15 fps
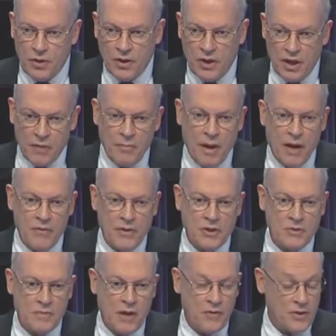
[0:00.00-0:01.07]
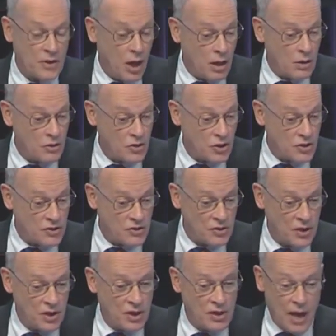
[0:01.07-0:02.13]
again by these methodologists,
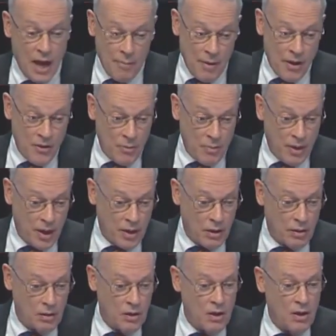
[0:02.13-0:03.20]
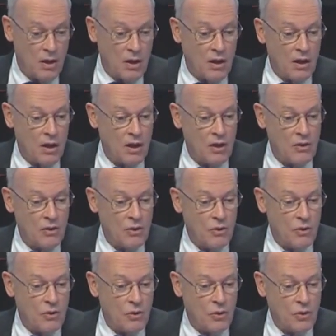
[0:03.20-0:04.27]
not by the panel,
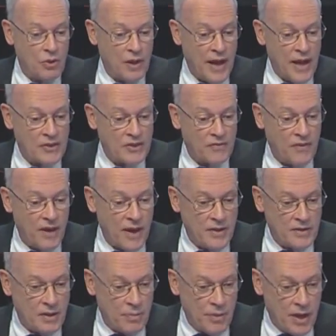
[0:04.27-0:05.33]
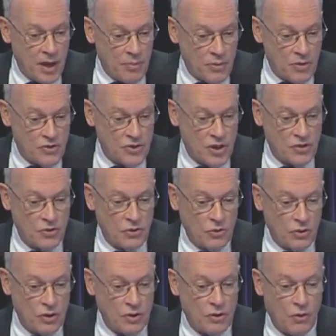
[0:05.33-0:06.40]
who classified the papers as
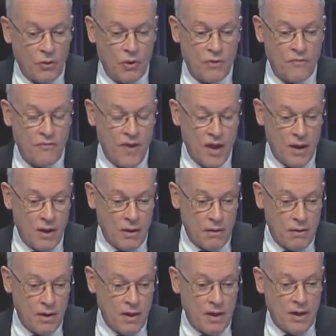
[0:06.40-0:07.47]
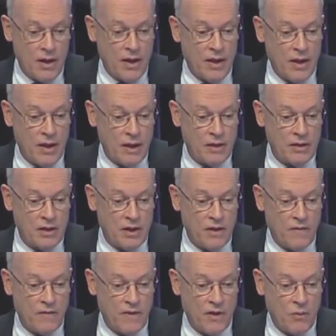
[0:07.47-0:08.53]
good or fair, and
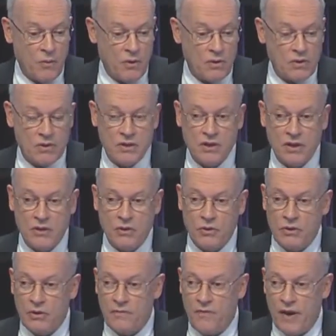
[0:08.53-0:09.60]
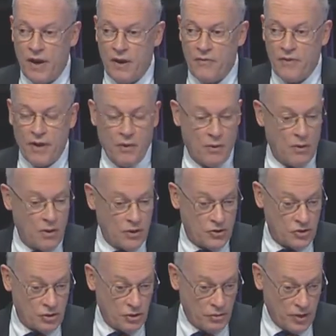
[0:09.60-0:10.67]
if they weren't good or fair, they were
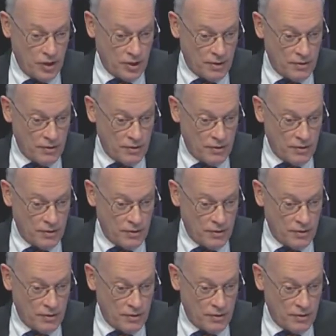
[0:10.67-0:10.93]
excluded.